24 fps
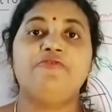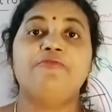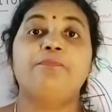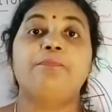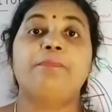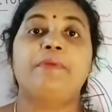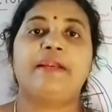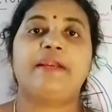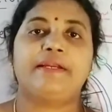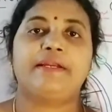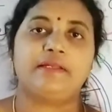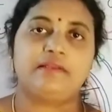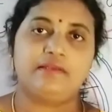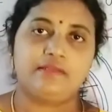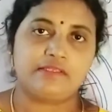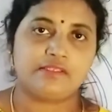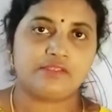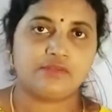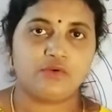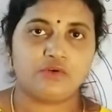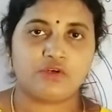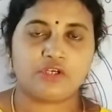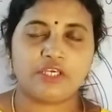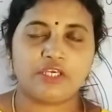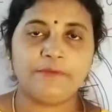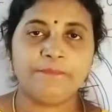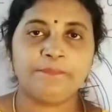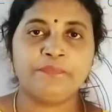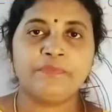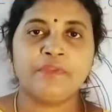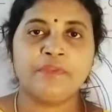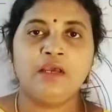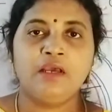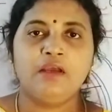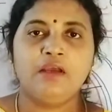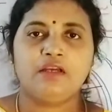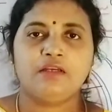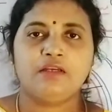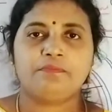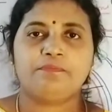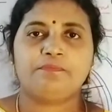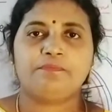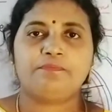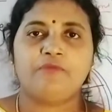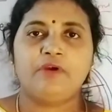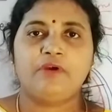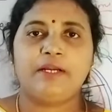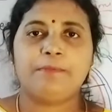petals, okay. It
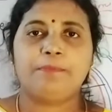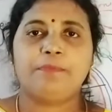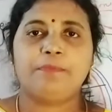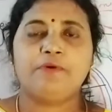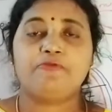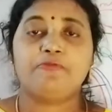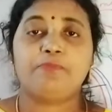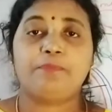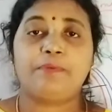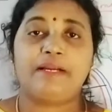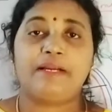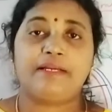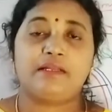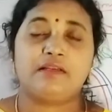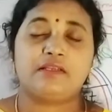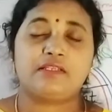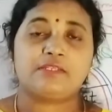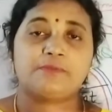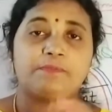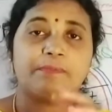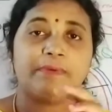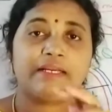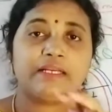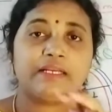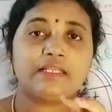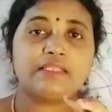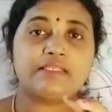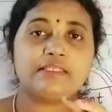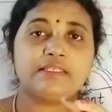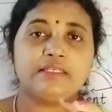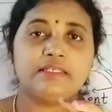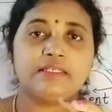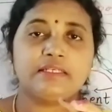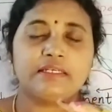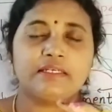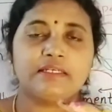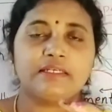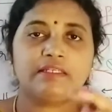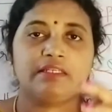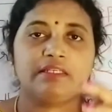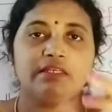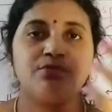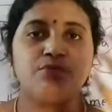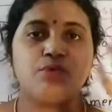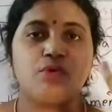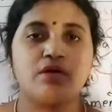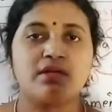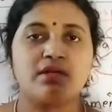made up of petals. Petals ante
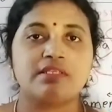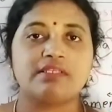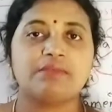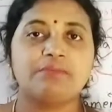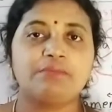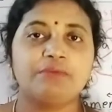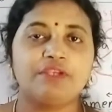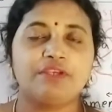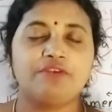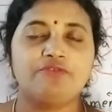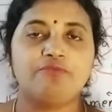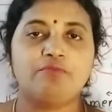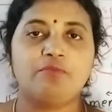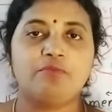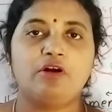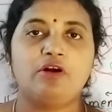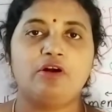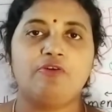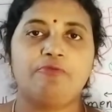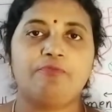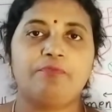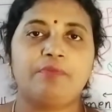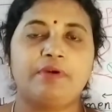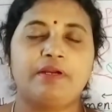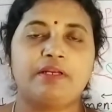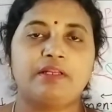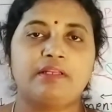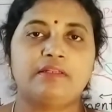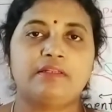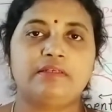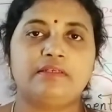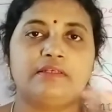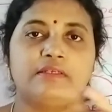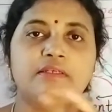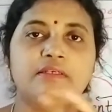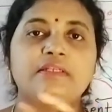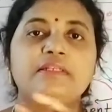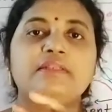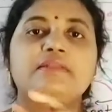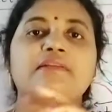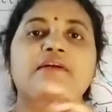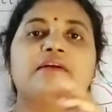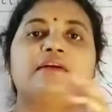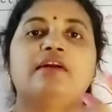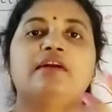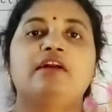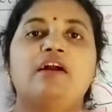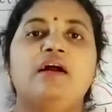enti? What is the meaning of petal here?
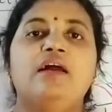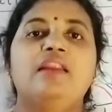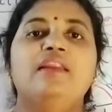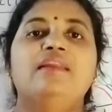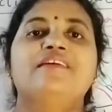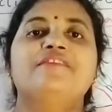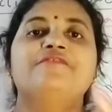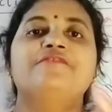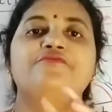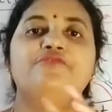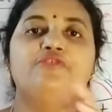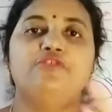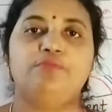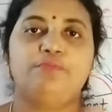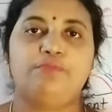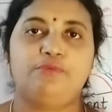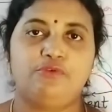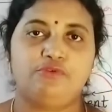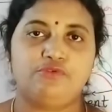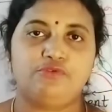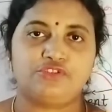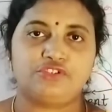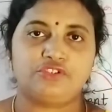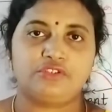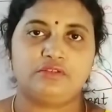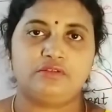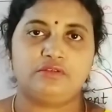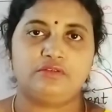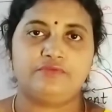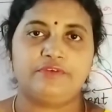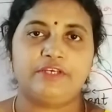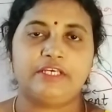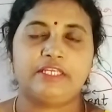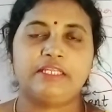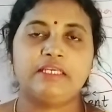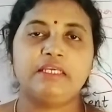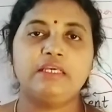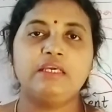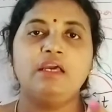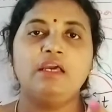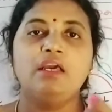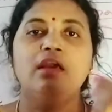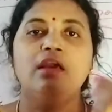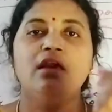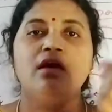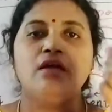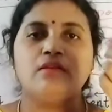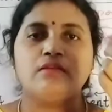The colorful portion, very
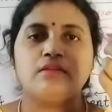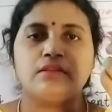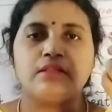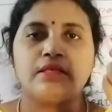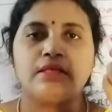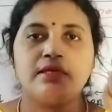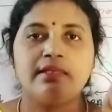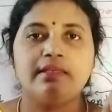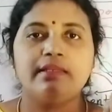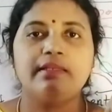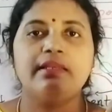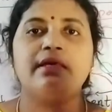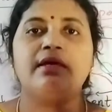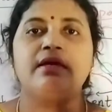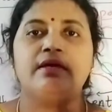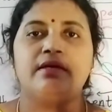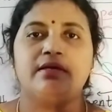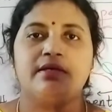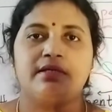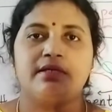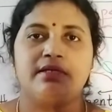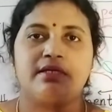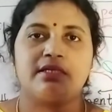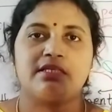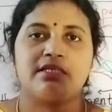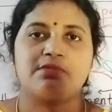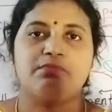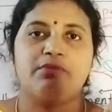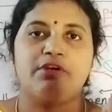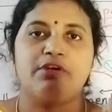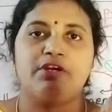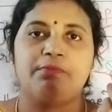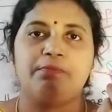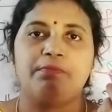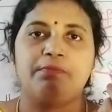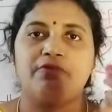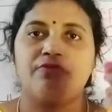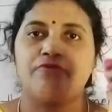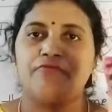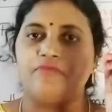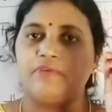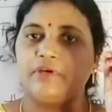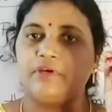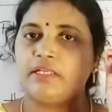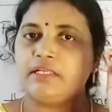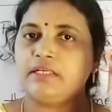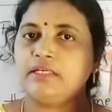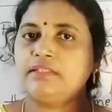thin layer. It is made up of
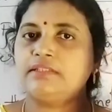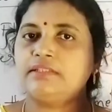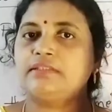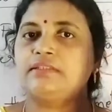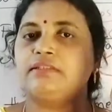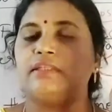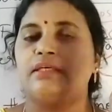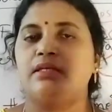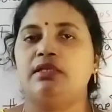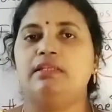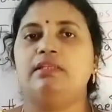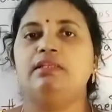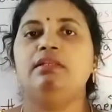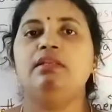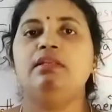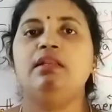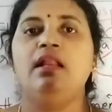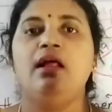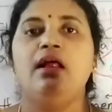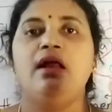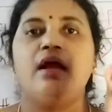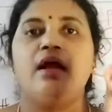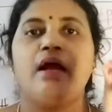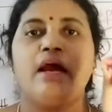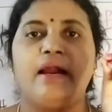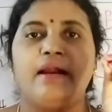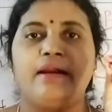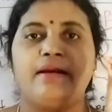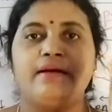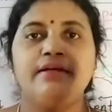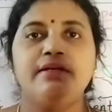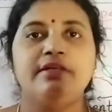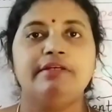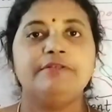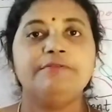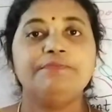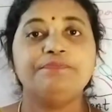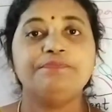very thin and